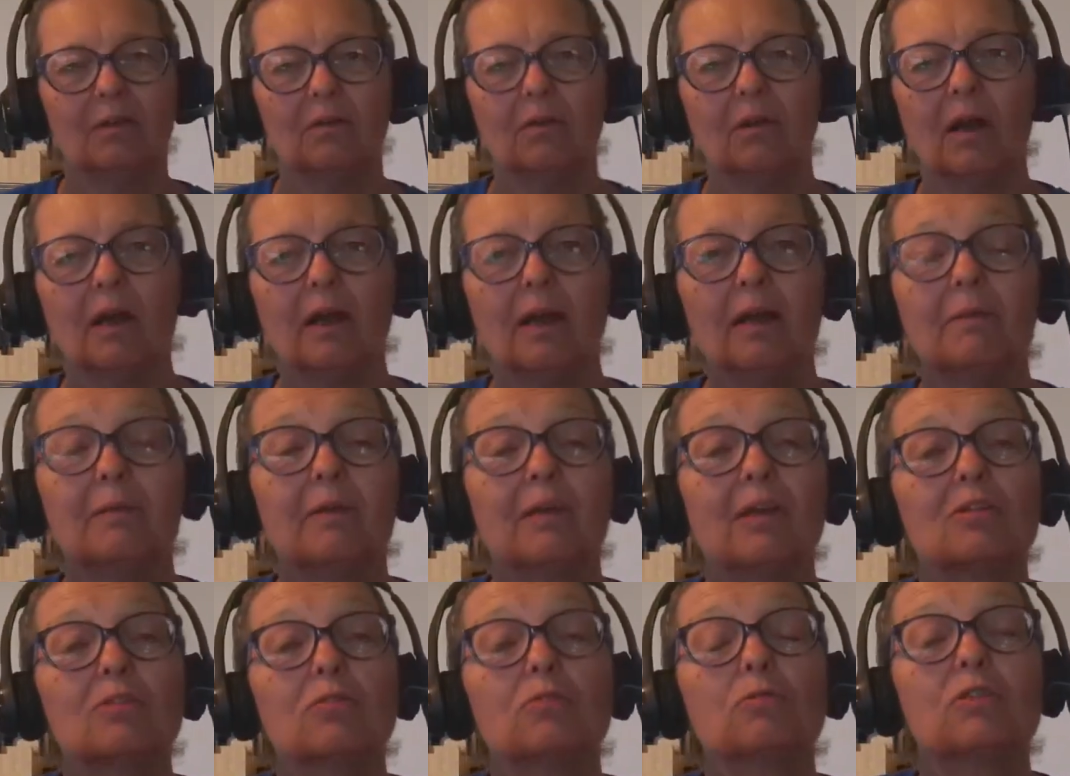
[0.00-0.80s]
Right?
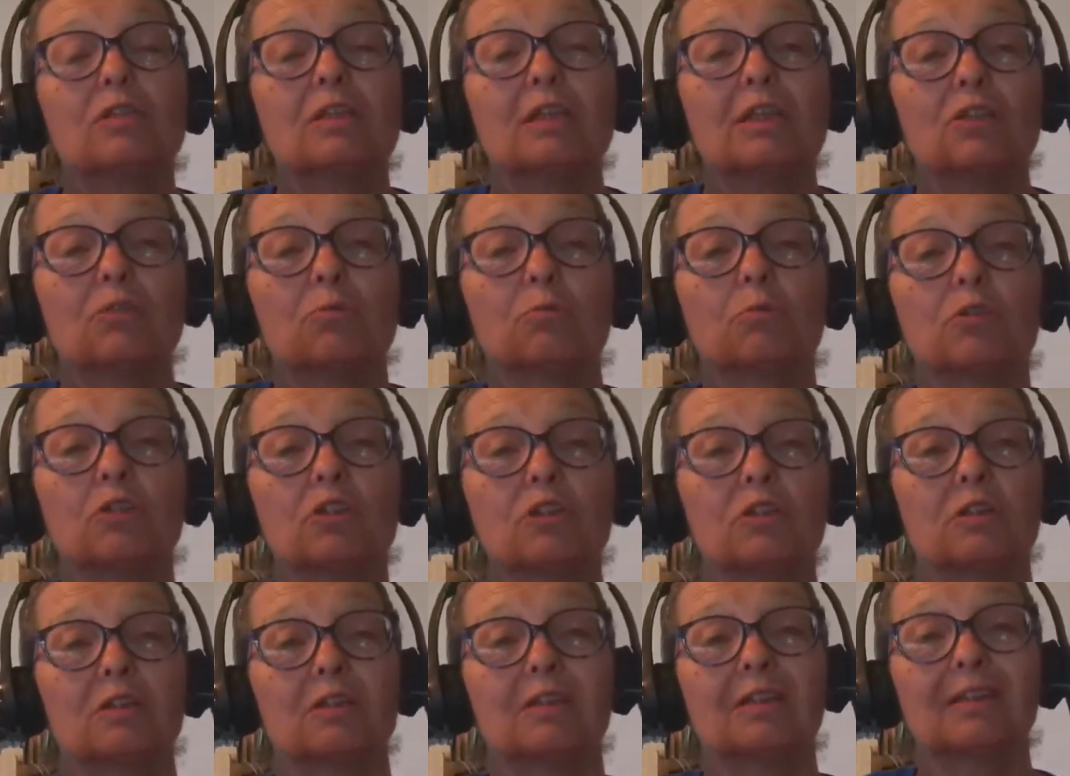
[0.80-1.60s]
Because those things will
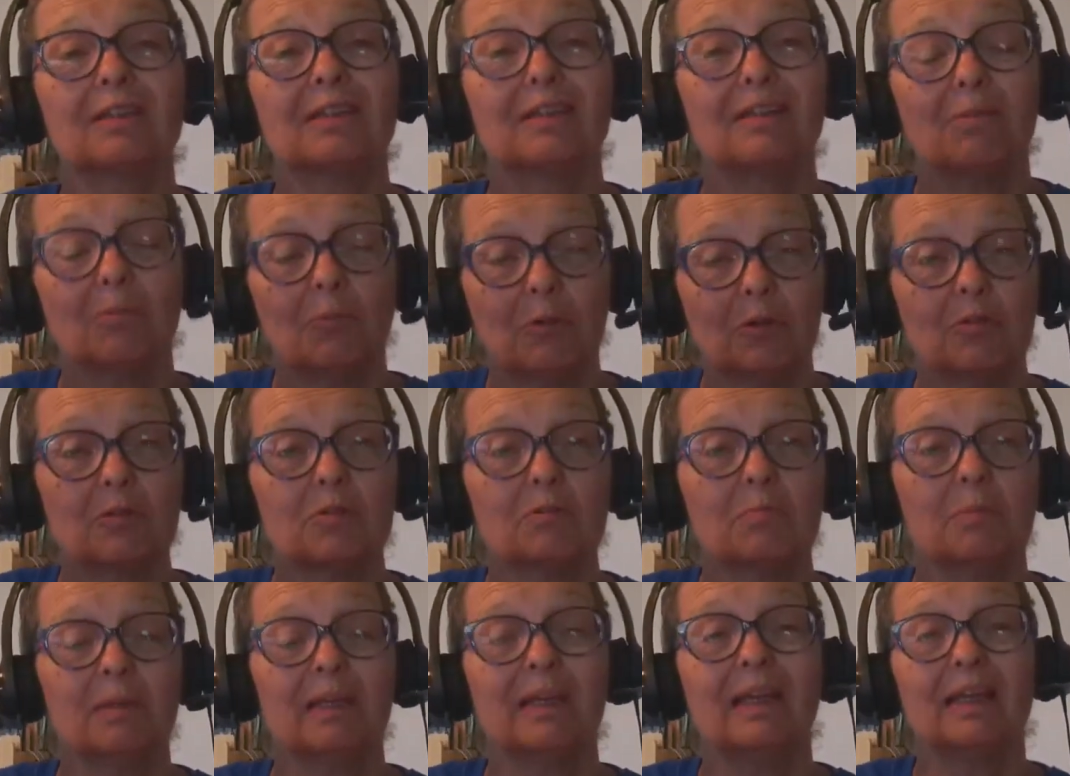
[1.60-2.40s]
just will
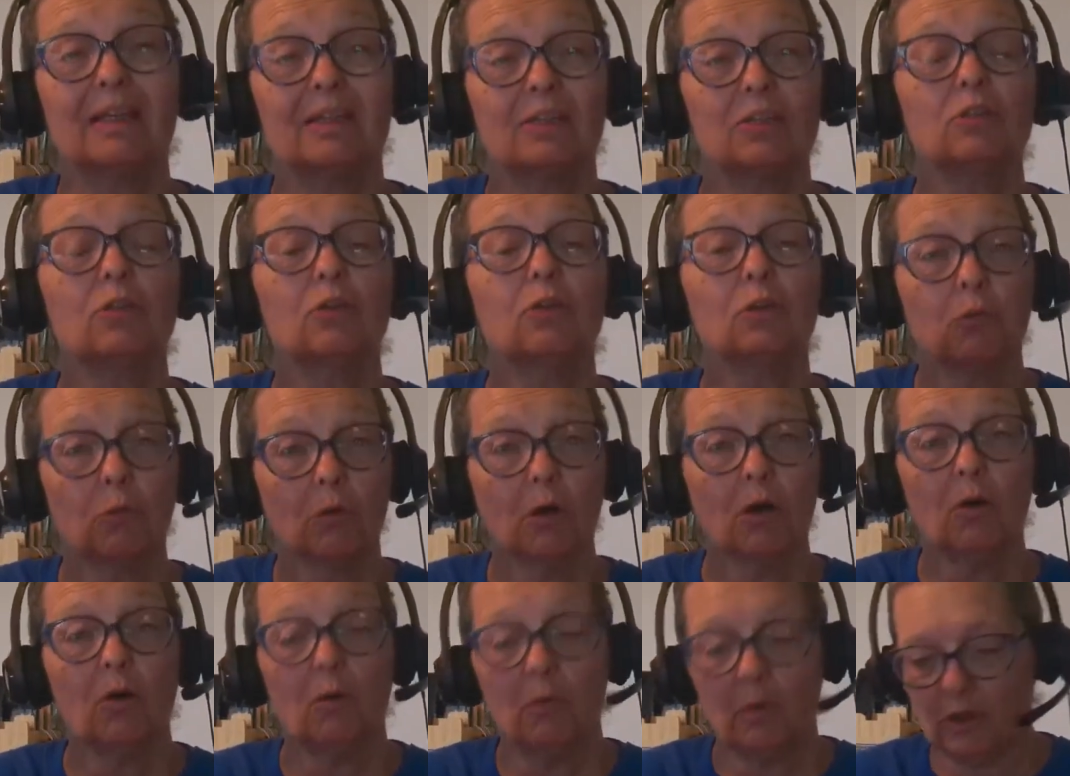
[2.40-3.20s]
begin to
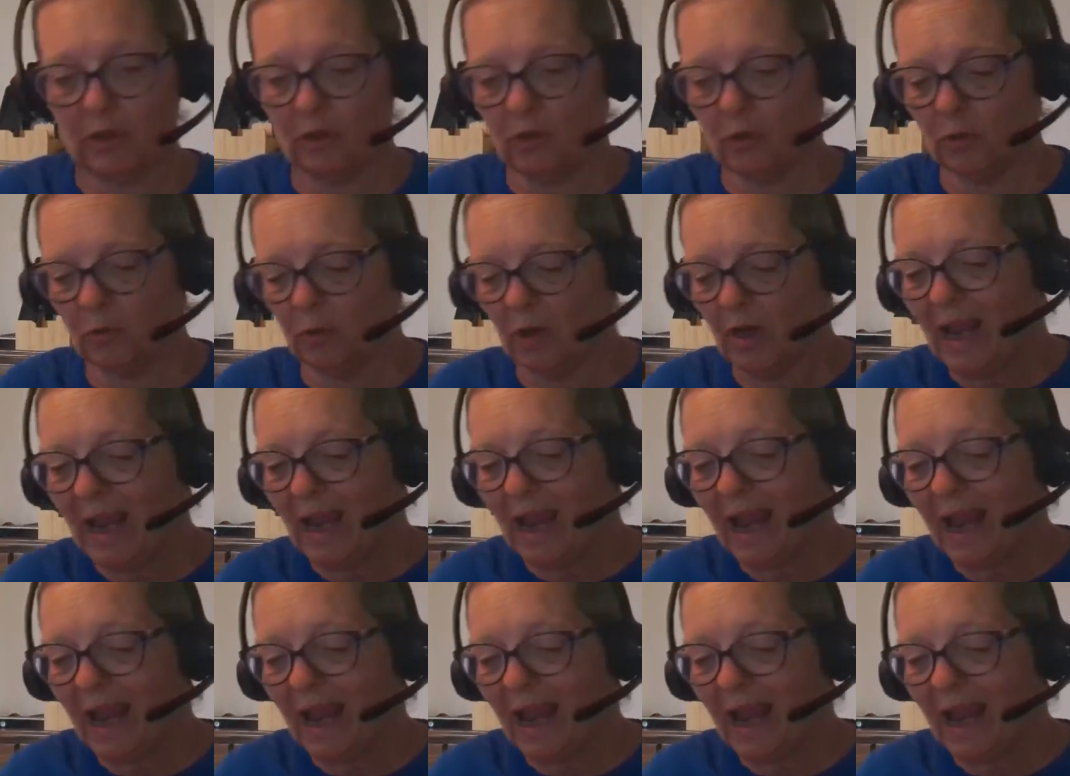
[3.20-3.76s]
grow in you.